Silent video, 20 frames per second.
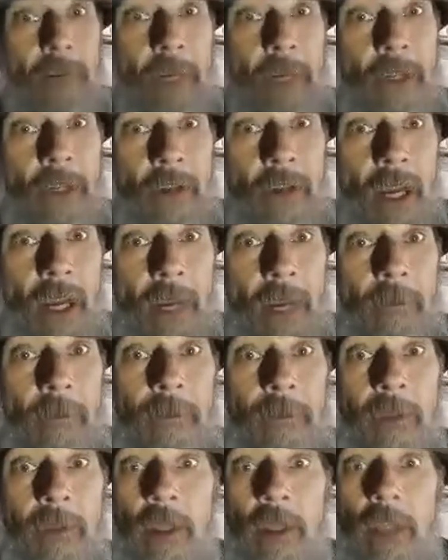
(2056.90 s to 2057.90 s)
your name.
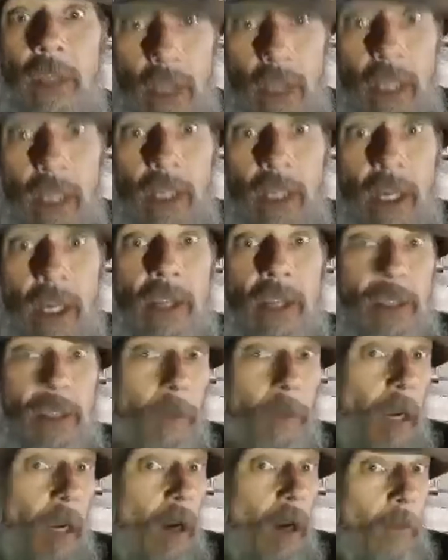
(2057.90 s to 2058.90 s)
You need to get some
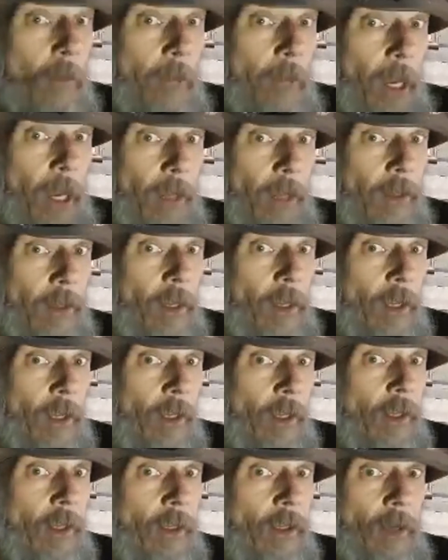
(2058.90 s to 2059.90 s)
help, man.
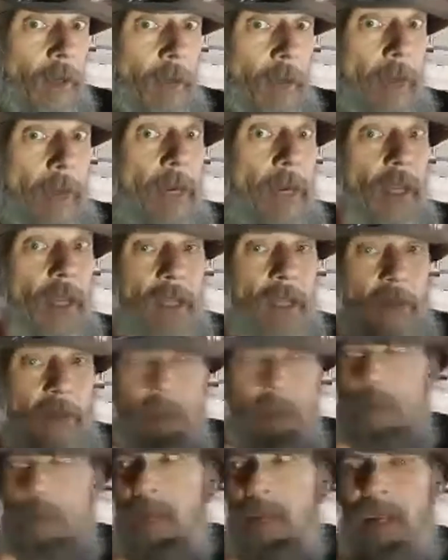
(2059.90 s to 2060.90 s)
Maybe this is what
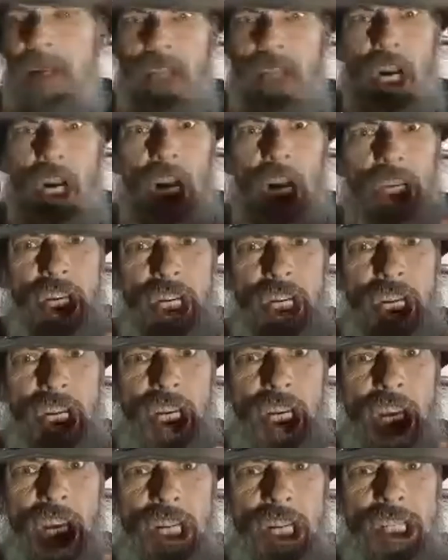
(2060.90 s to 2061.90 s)
everybody does. Oh, you need to
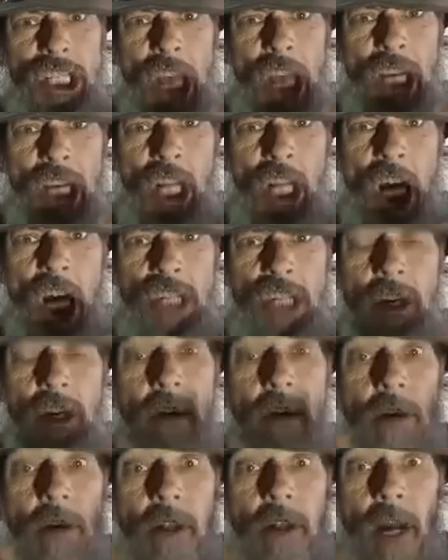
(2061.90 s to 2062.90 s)
get a psychological.
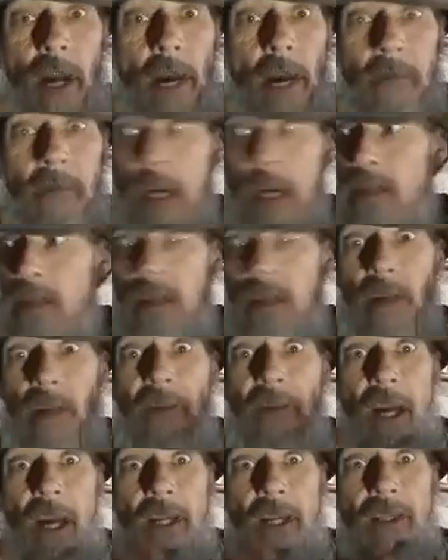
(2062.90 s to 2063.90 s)
I'm not
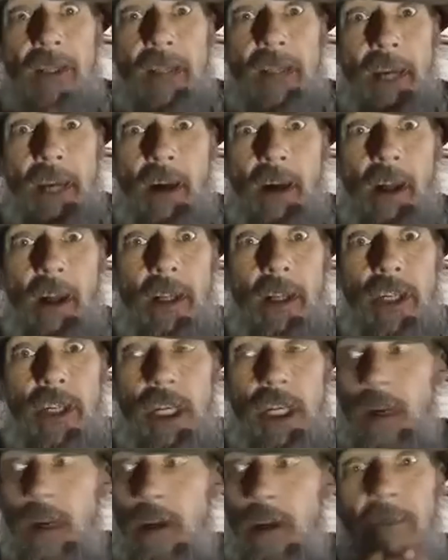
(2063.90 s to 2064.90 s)
certified in psychology
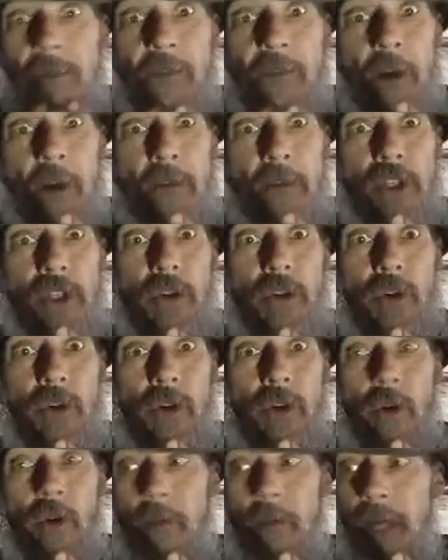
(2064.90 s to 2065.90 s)
or
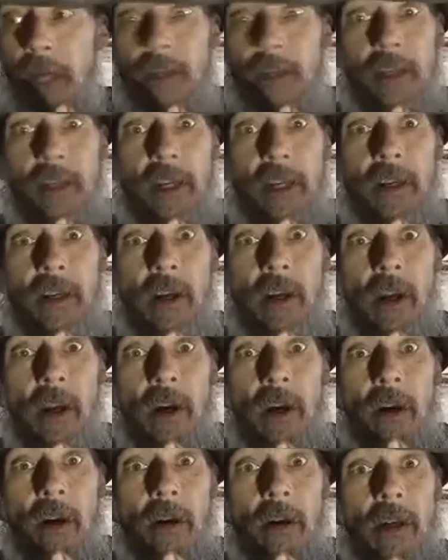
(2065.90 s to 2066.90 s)
pharmaceutical medicine
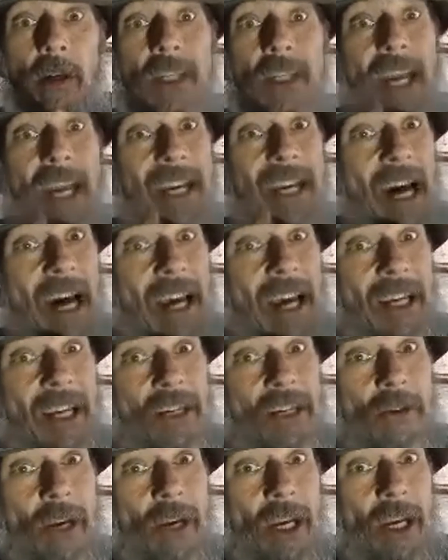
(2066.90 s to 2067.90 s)
or
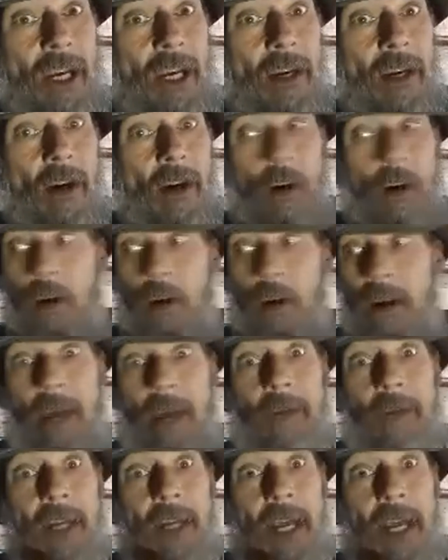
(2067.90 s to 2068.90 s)
psychiatry or have
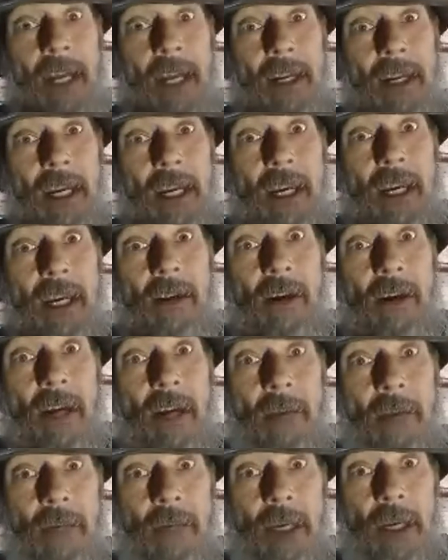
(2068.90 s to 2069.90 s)
an ND or an
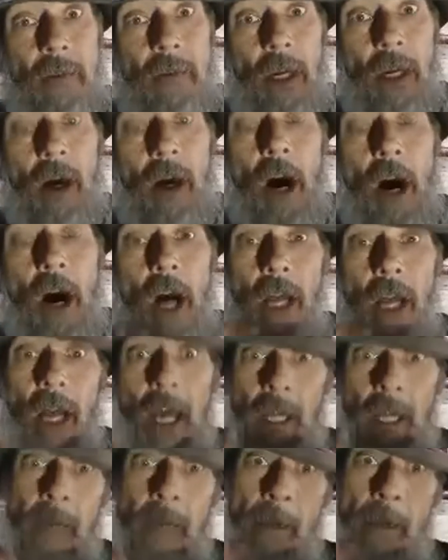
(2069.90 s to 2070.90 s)
MD, but hold
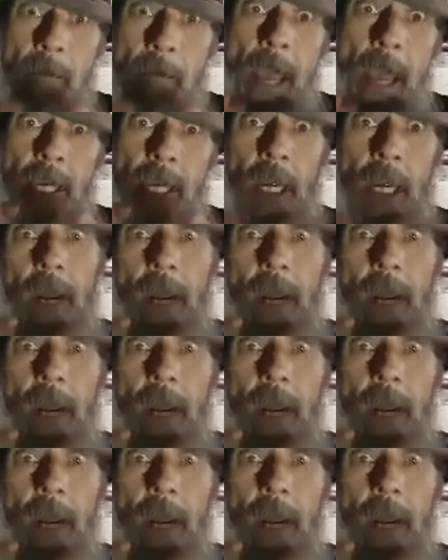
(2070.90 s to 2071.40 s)
on, let me make an